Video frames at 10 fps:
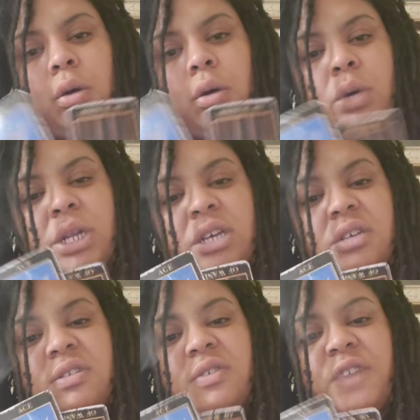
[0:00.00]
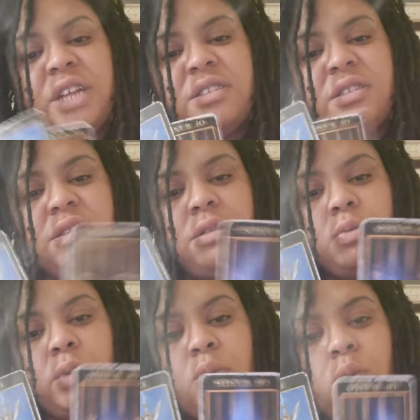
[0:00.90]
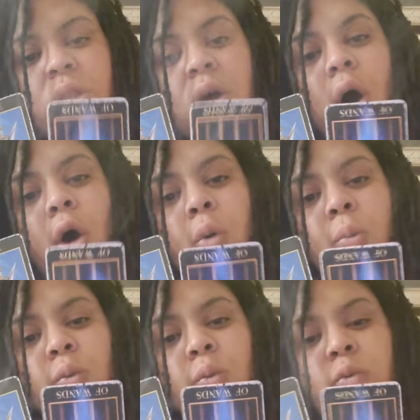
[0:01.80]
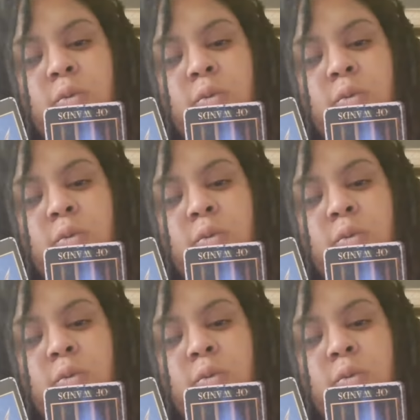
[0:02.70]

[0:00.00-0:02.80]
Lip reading: when his defense, when the home